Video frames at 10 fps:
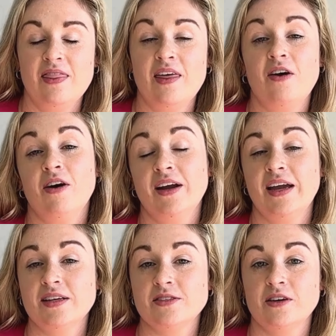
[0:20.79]
that are
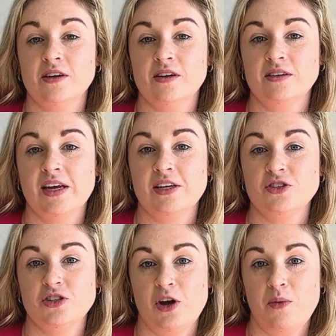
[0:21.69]
cancer can
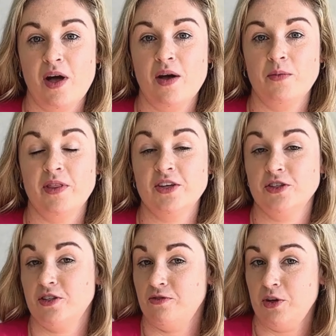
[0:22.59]
show up within
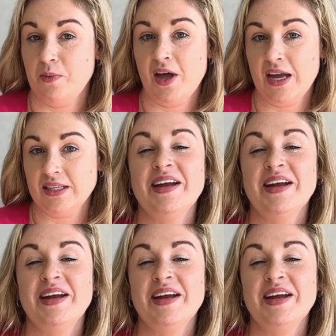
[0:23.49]
just a few months.